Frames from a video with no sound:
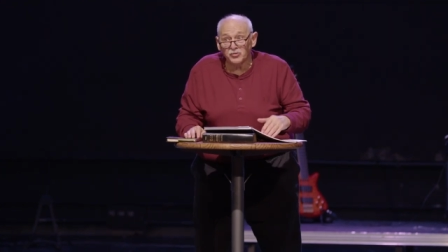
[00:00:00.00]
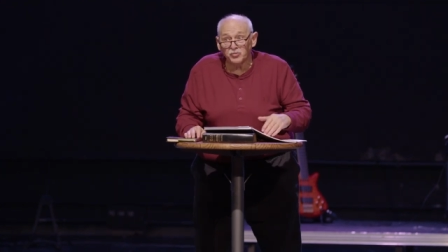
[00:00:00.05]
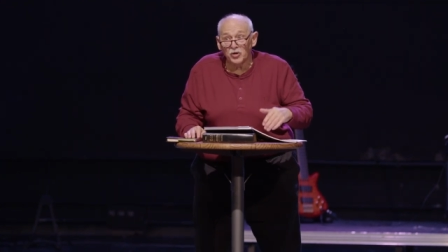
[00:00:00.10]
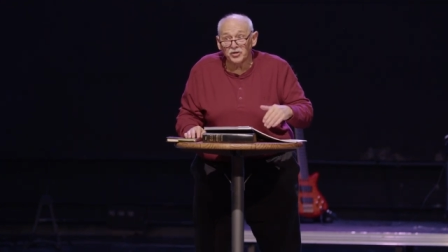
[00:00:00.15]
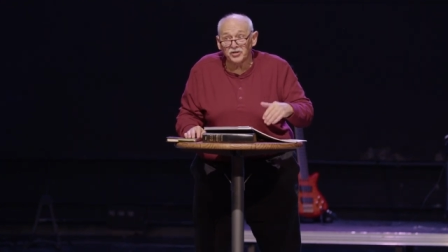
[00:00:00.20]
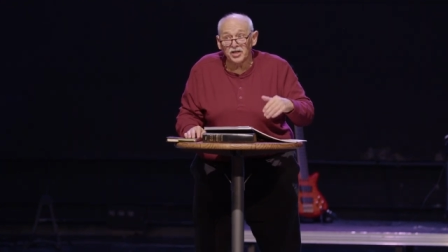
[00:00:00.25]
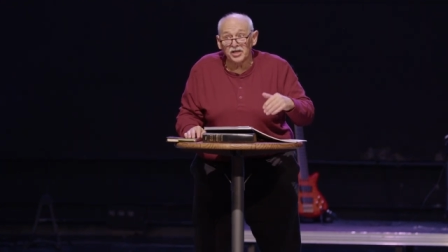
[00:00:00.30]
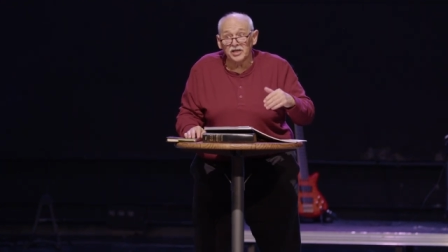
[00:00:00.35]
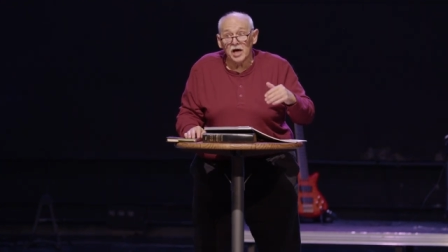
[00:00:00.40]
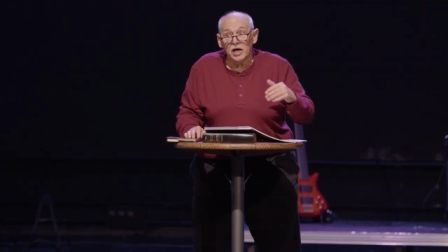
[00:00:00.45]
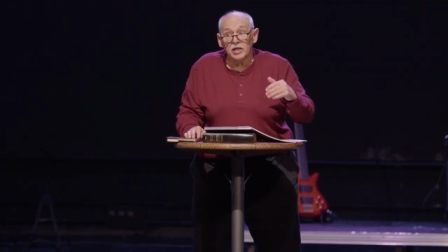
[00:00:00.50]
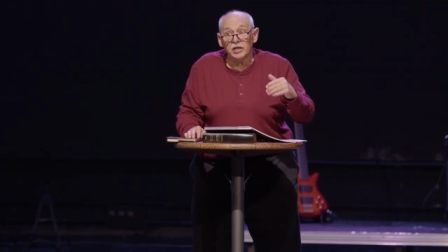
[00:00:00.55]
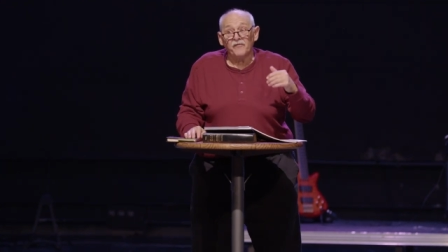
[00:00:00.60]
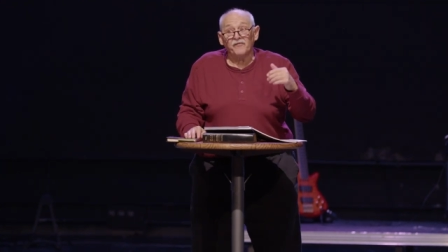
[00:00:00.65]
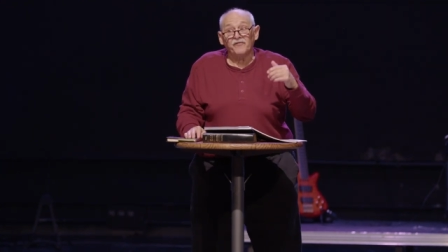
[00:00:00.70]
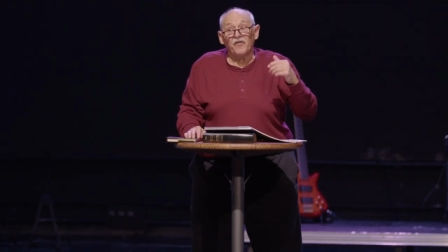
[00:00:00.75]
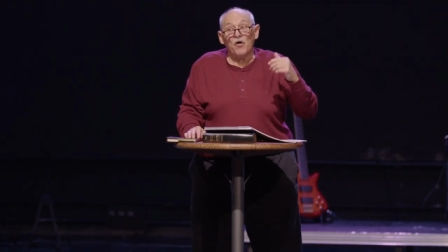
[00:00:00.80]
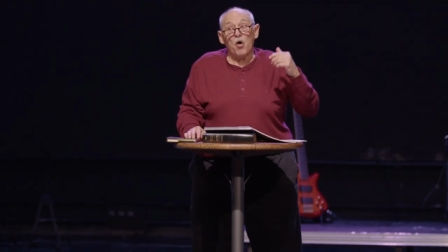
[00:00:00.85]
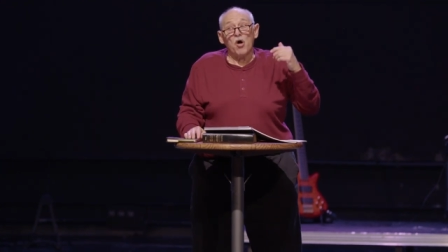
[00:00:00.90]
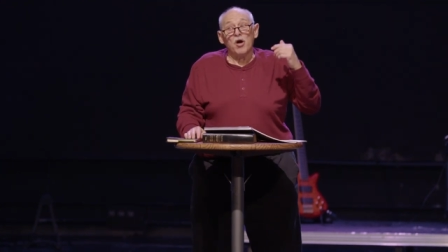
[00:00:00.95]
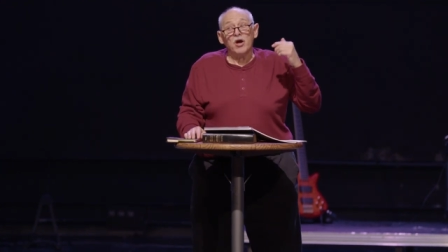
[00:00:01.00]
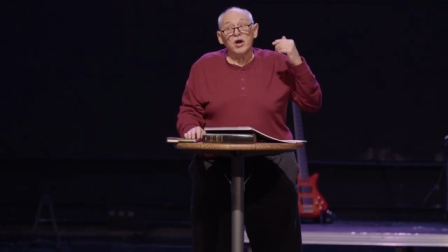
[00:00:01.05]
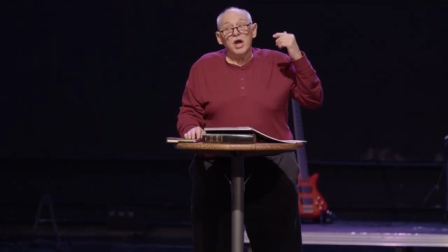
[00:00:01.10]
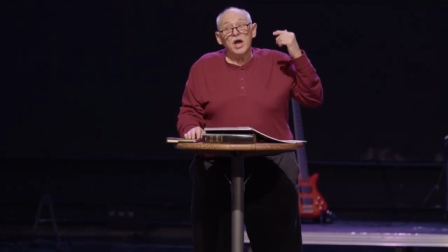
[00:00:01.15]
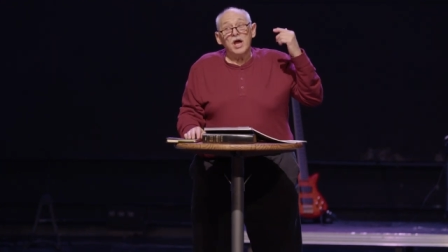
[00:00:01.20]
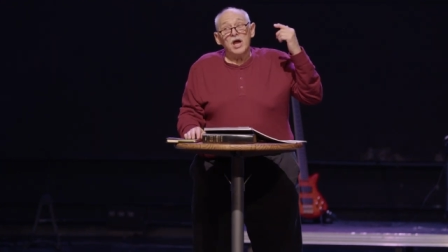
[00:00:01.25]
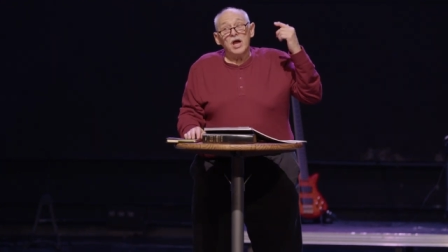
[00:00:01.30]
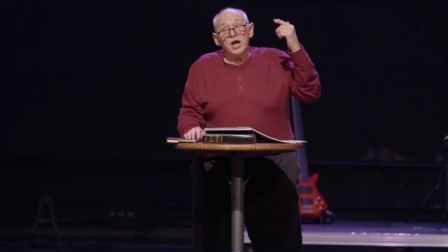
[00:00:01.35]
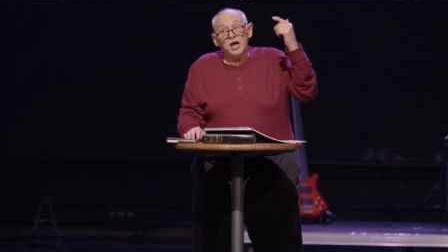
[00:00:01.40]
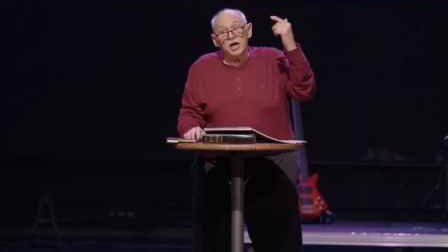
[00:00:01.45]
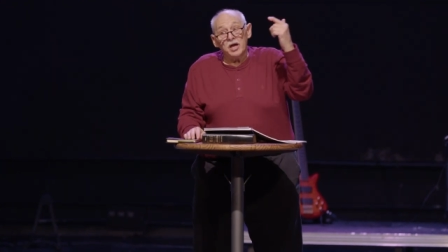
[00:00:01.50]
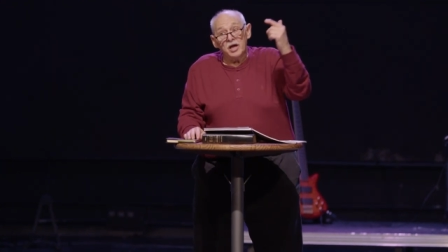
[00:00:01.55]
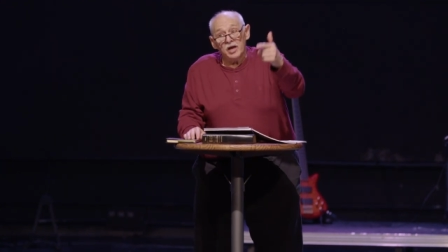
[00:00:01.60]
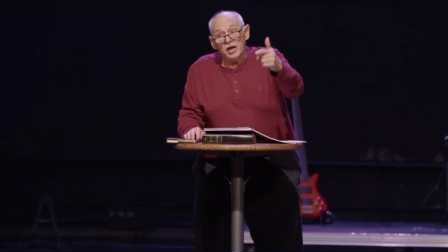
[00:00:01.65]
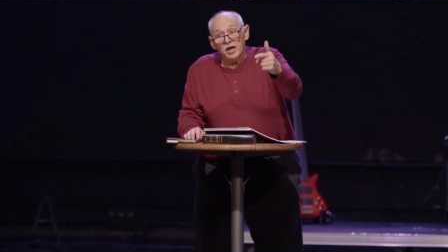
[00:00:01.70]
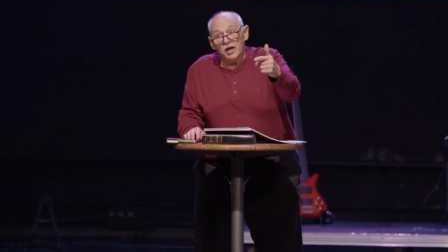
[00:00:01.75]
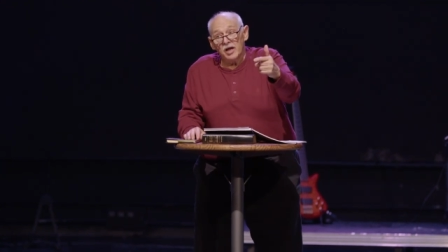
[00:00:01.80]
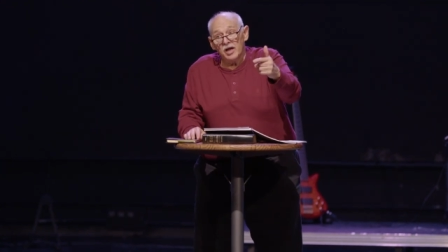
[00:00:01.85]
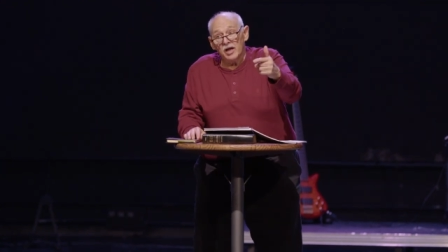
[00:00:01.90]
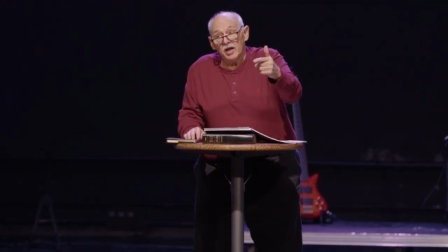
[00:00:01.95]
work together for good.
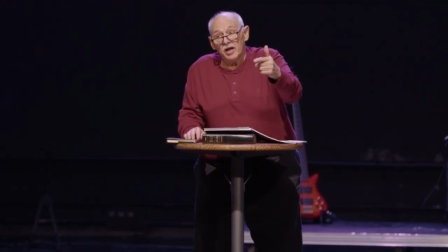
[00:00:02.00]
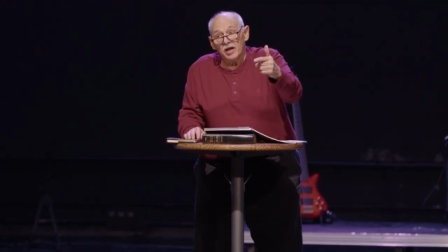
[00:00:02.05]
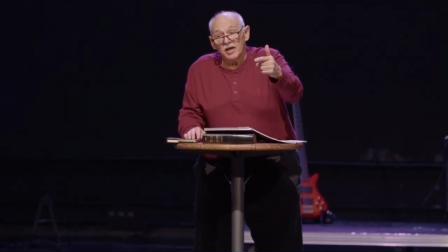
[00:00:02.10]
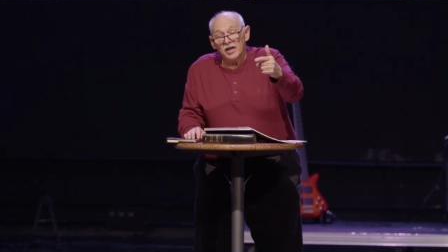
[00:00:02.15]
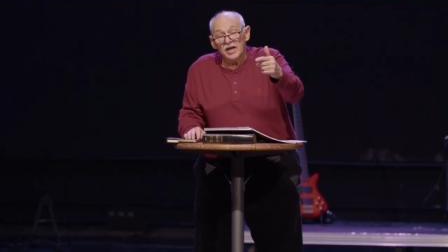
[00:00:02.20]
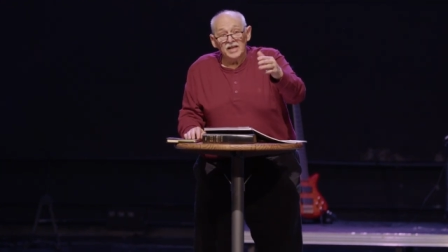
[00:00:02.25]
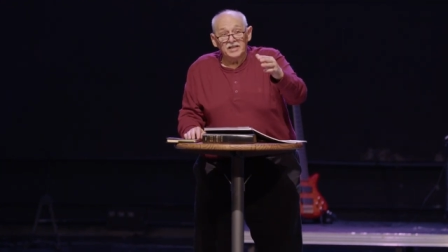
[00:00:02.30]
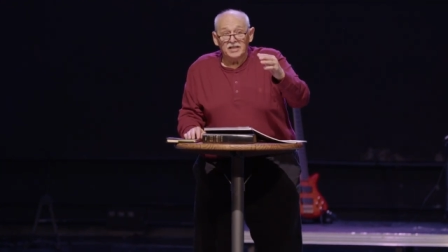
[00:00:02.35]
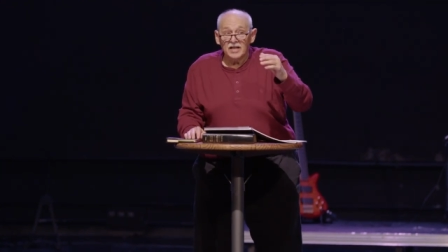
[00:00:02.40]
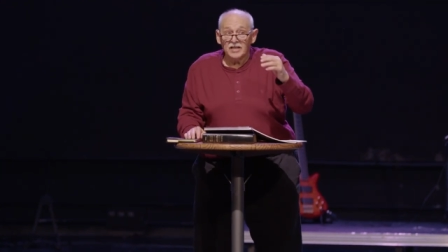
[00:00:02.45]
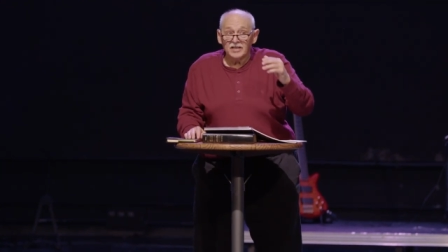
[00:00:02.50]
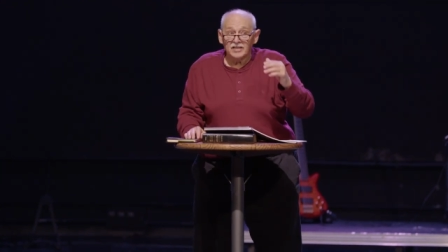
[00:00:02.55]
It didn't